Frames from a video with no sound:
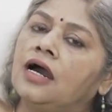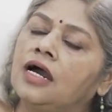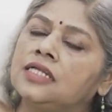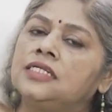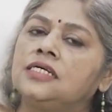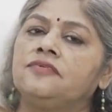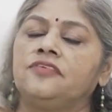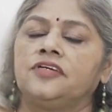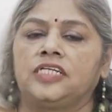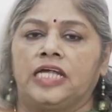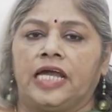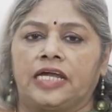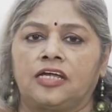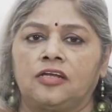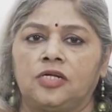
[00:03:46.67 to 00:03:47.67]
other
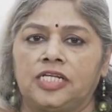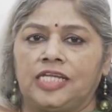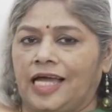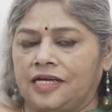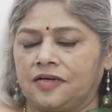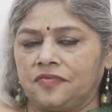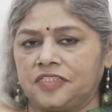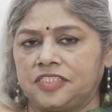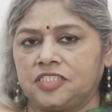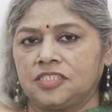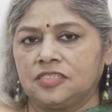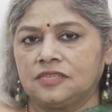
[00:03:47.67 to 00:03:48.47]
vernacular language.